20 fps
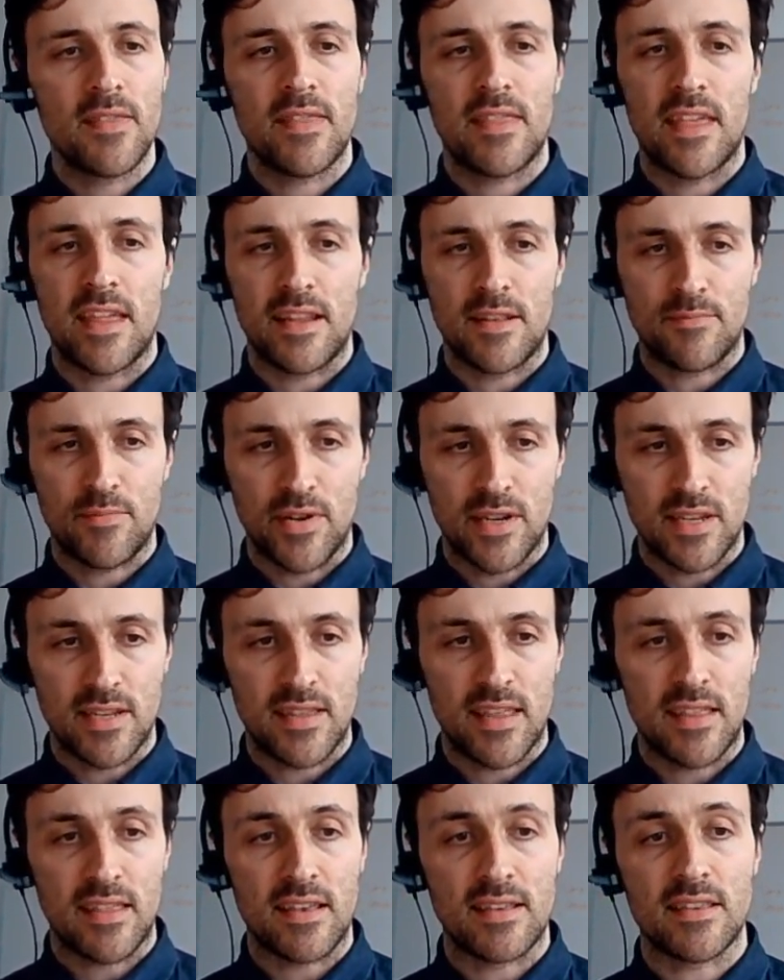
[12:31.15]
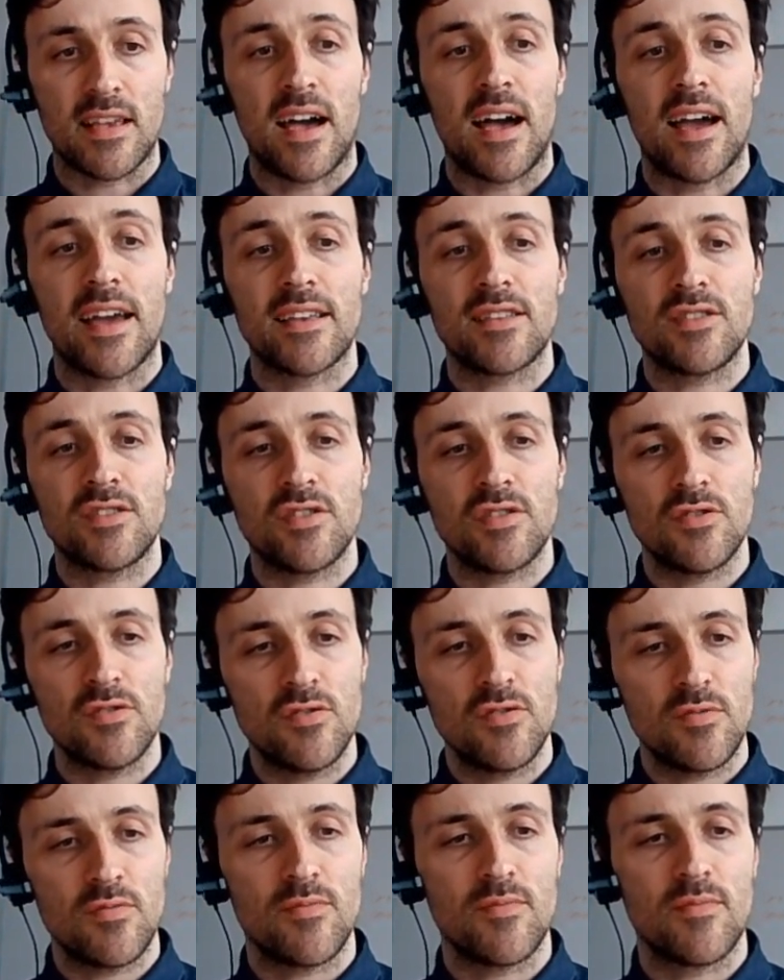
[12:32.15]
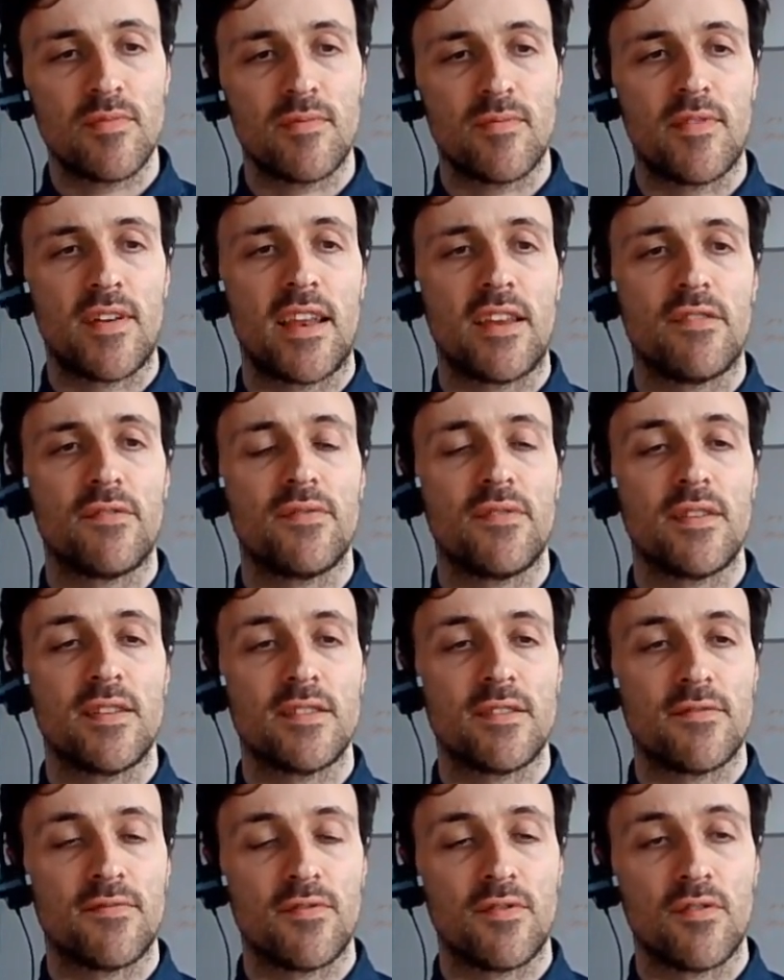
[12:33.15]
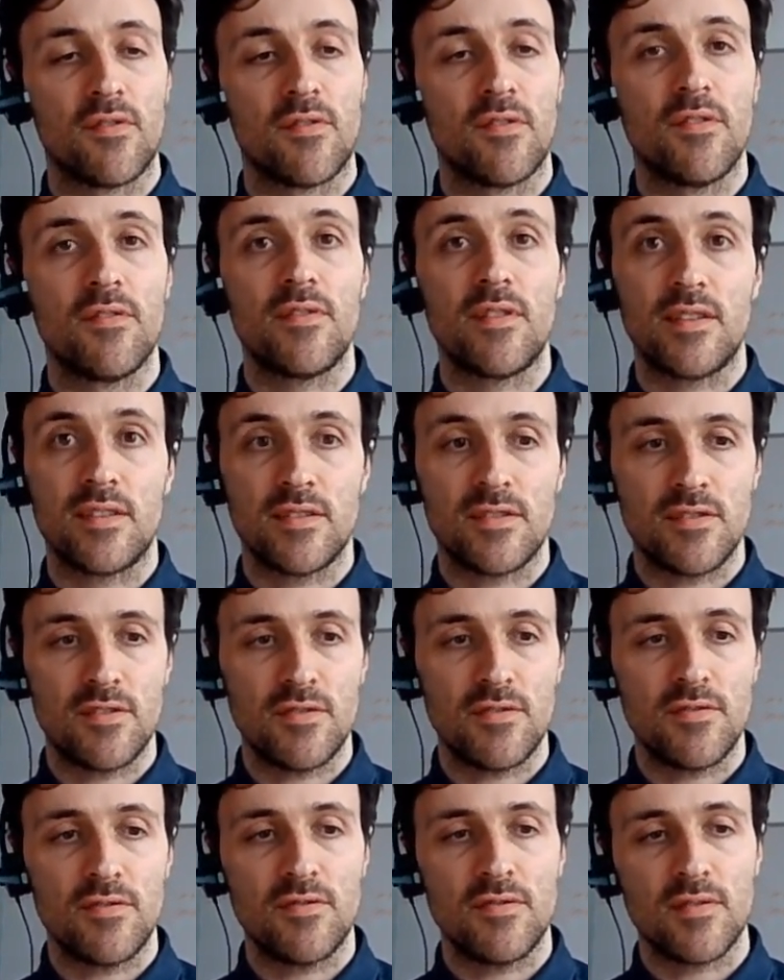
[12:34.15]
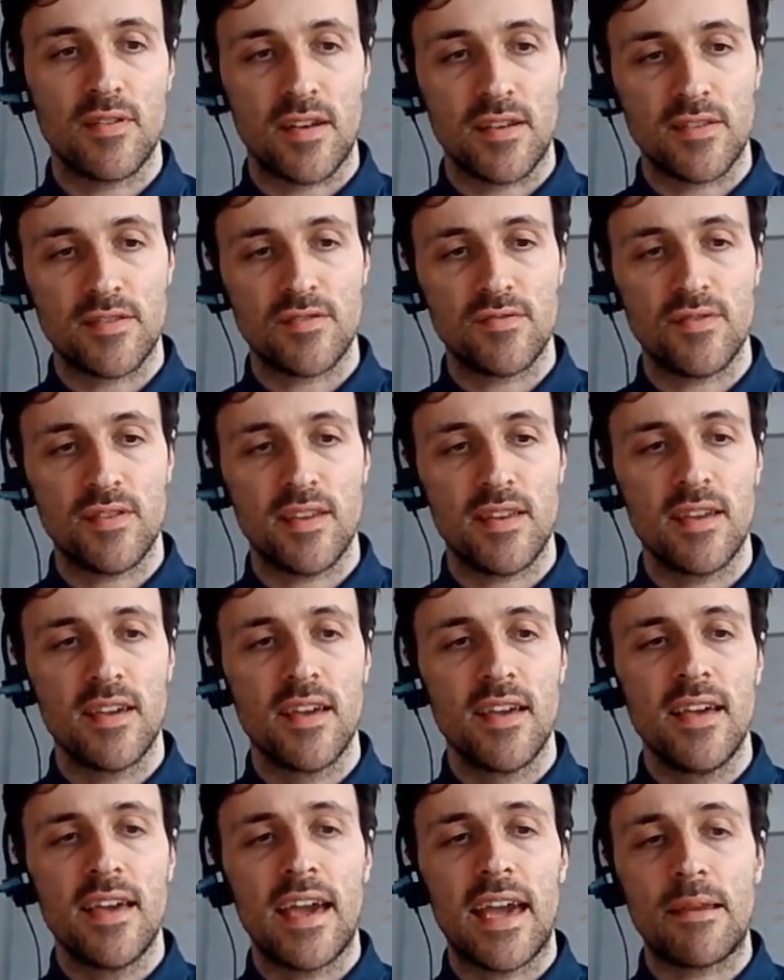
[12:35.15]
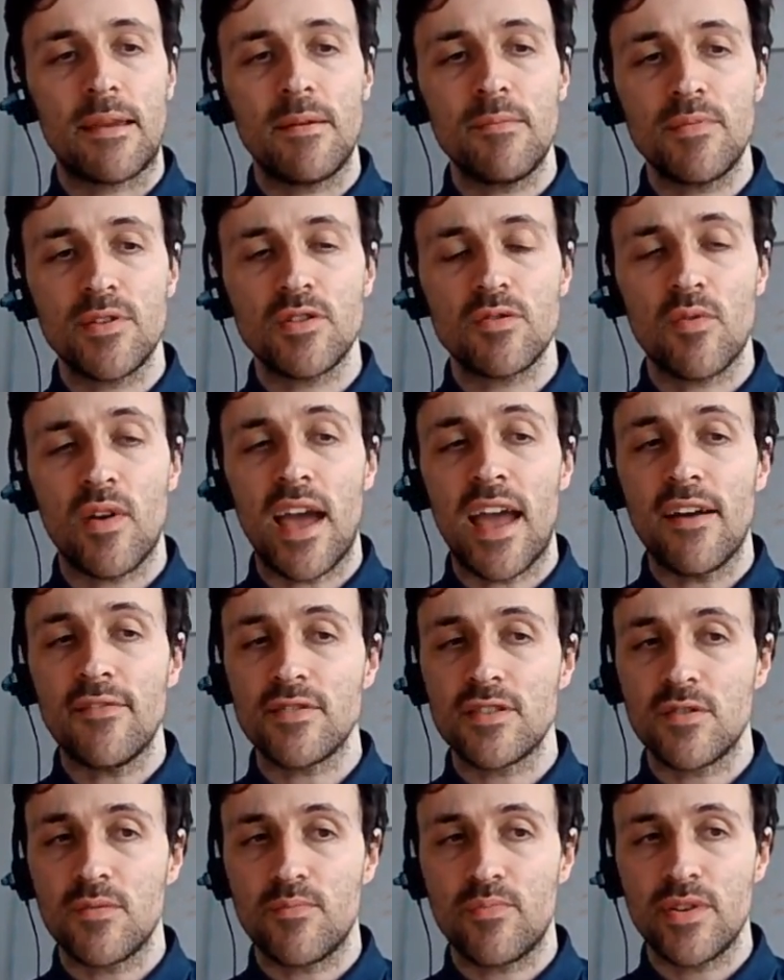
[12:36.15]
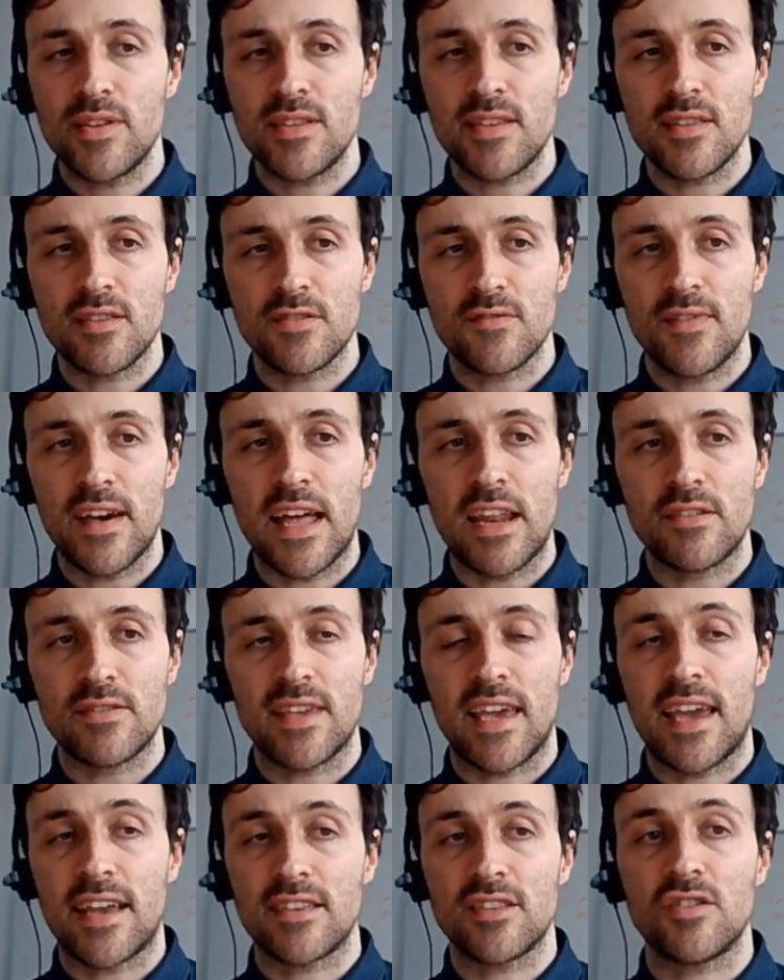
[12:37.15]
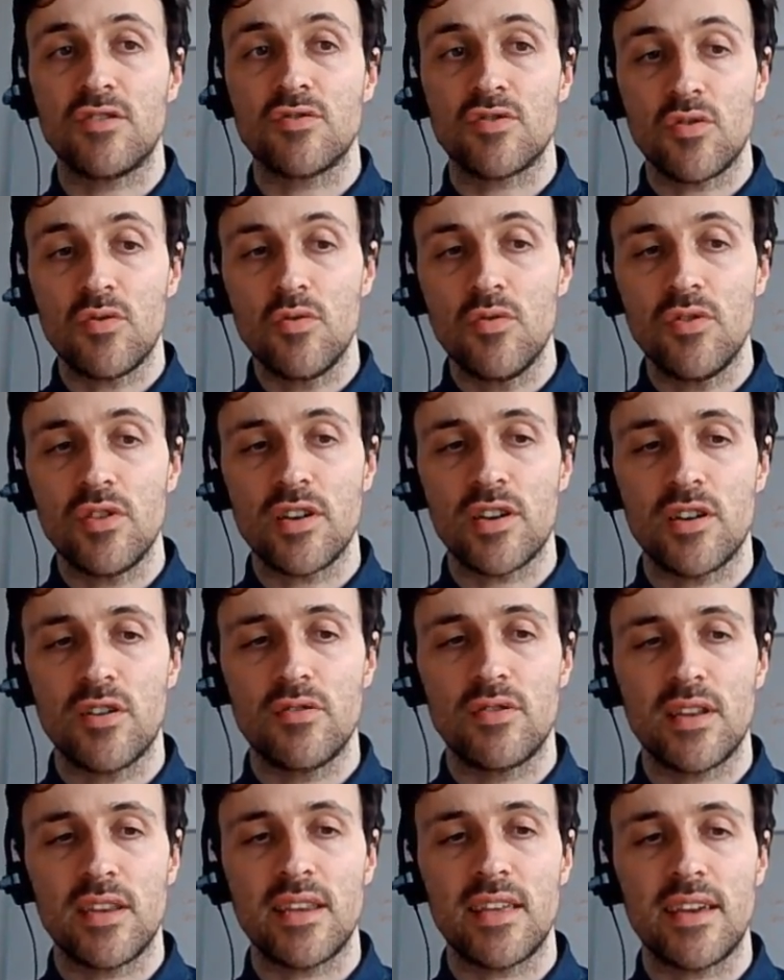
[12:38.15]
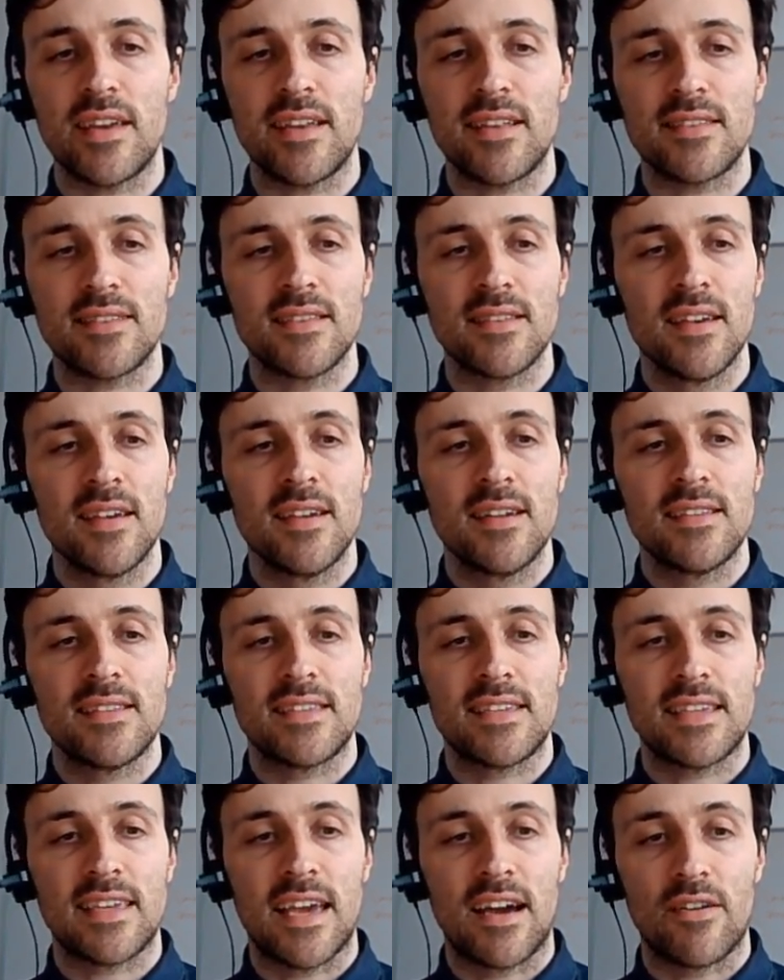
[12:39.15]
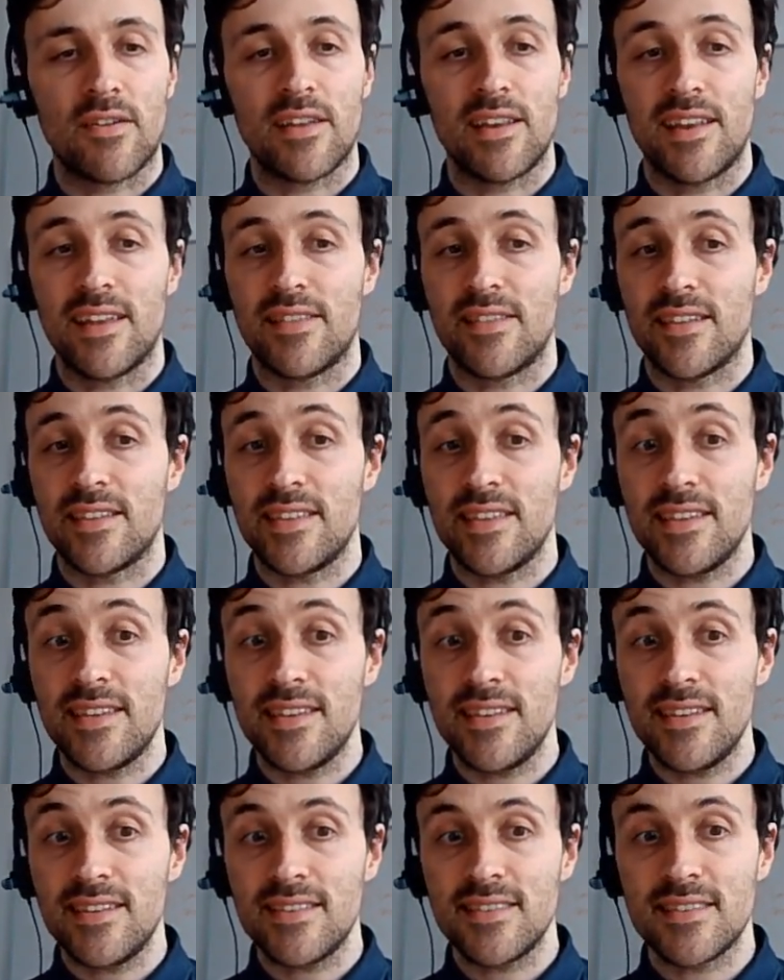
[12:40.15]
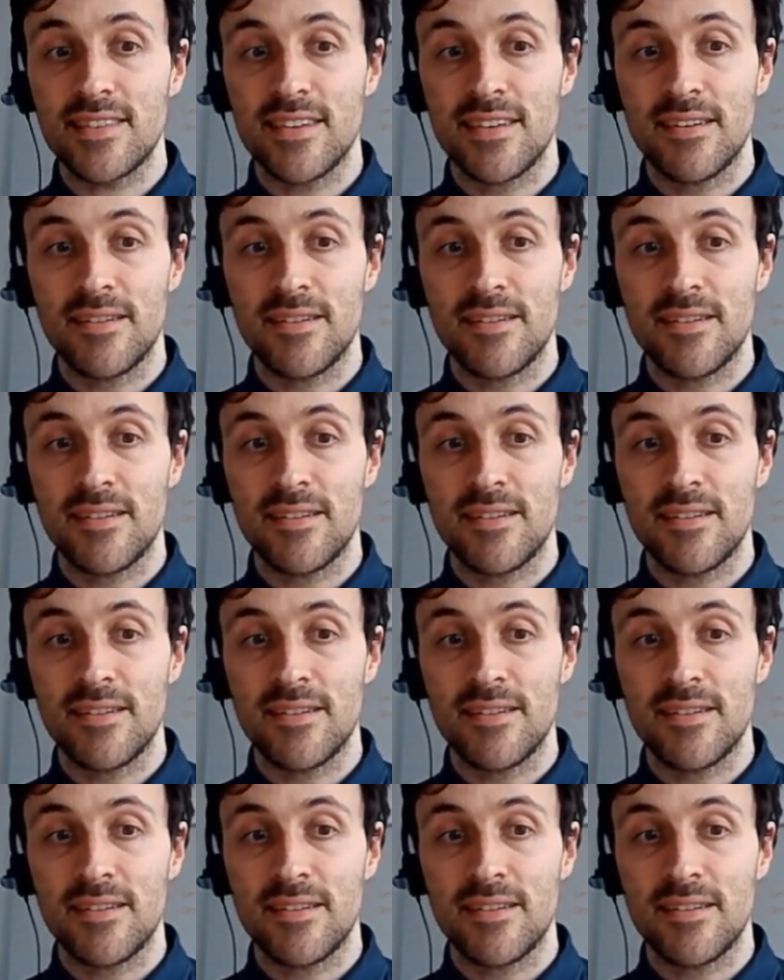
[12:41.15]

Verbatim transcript: Then it's printed that there's I2, value of theta for theta 2, I3. And in, after printing those values, it executes all the code it needs to calculate the Ds,